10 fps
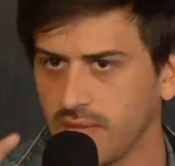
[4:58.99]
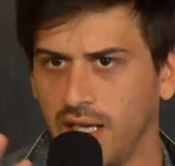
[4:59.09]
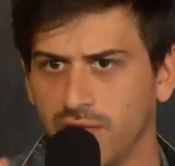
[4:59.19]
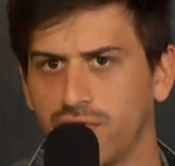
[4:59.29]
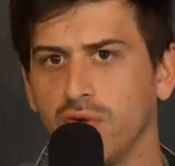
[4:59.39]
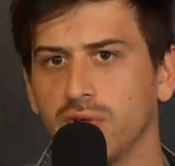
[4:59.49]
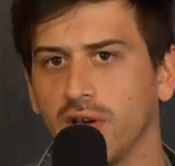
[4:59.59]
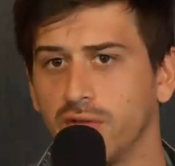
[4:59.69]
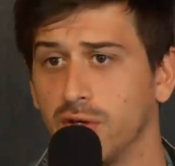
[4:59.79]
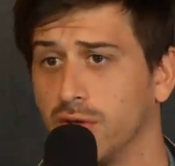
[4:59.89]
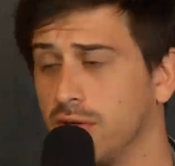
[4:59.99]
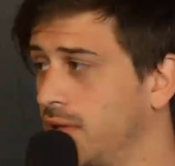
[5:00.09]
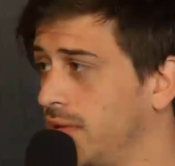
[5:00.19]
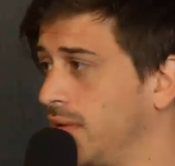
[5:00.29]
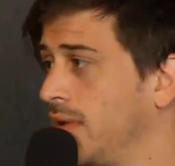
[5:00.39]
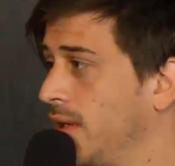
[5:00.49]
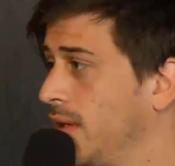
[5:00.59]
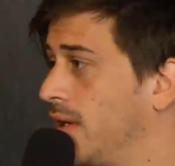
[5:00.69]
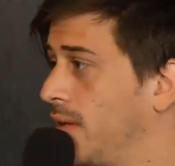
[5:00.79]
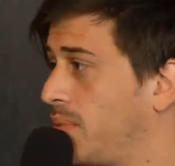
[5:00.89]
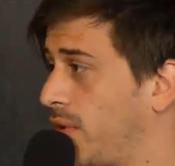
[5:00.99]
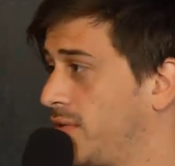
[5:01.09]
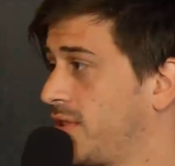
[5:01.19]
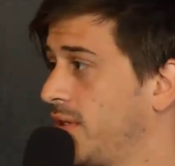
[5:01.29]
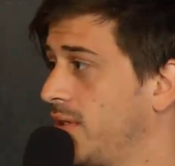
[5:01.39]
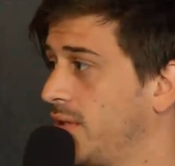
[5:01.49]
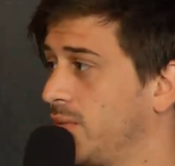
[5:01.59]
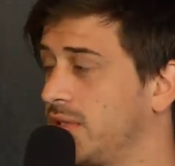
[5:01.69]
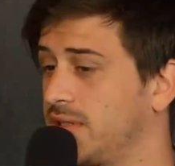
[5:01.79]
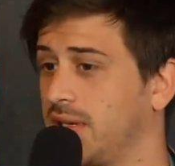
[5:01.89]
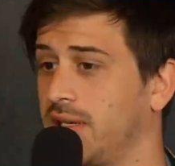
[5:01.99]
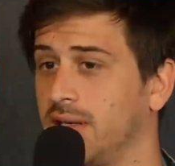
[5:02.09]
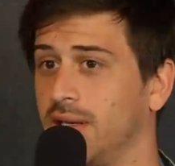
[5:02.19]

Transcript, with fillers: in front of the uh, producer and we say.